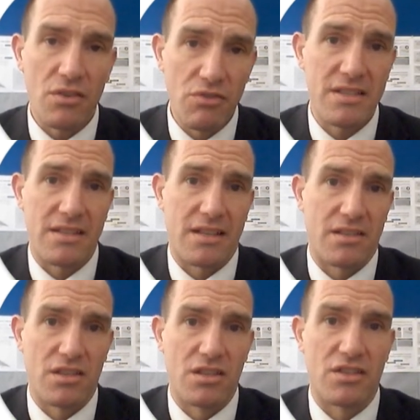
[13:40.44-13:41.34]
The reason that's
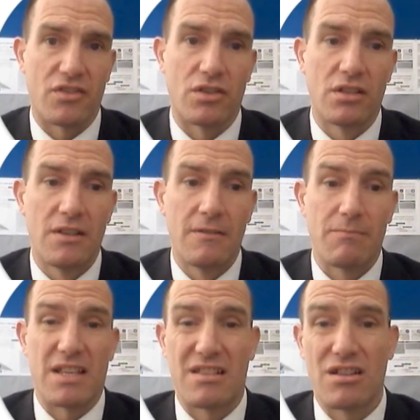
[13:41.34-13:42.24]
so useful
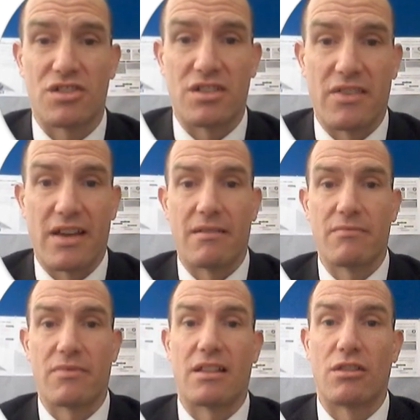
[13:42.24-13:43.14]
is largely that
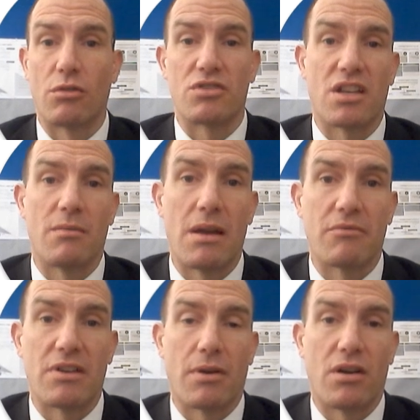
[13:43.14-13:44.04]
long-term
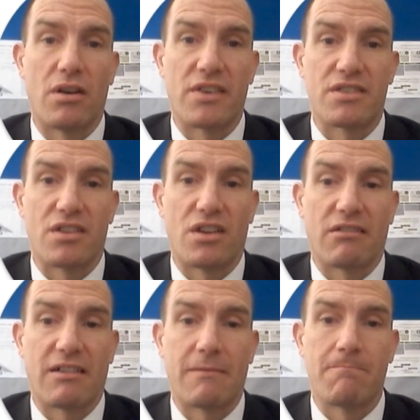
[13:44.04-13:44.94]
memory part of this
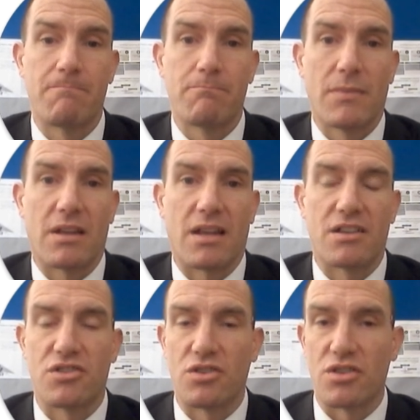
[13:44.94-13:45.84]
diagram.
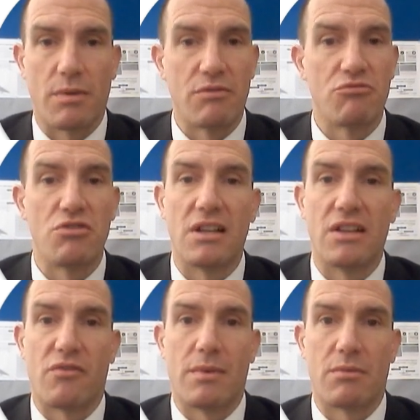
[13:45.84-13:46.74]
Okay, students will be really
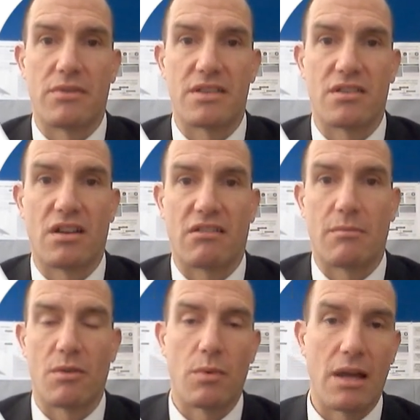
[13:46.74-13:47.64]
familiar with this
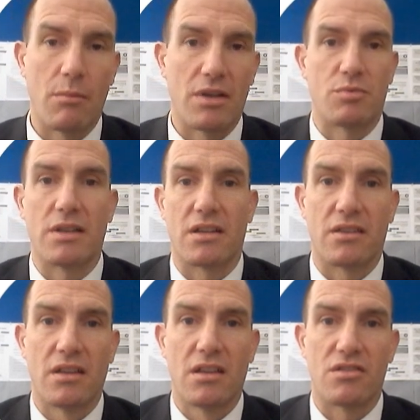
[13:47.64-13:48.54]
diagram, the way in which we
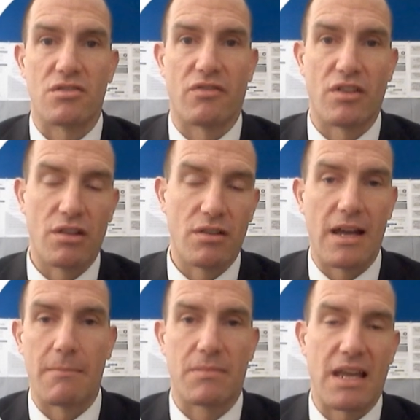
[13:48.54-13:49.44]
can sort
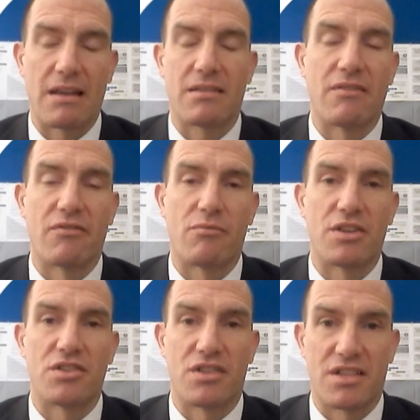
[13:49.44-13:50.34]
of get
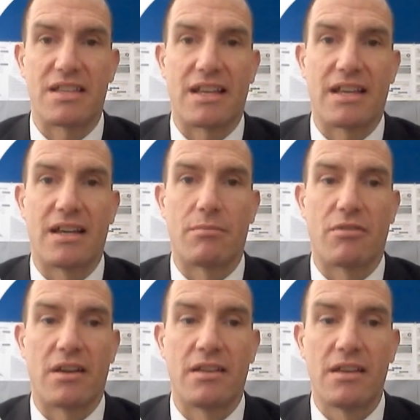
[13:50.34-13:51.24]
information to stick in our
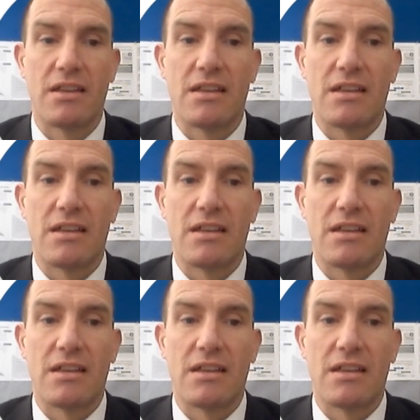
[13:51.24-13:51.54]
brain.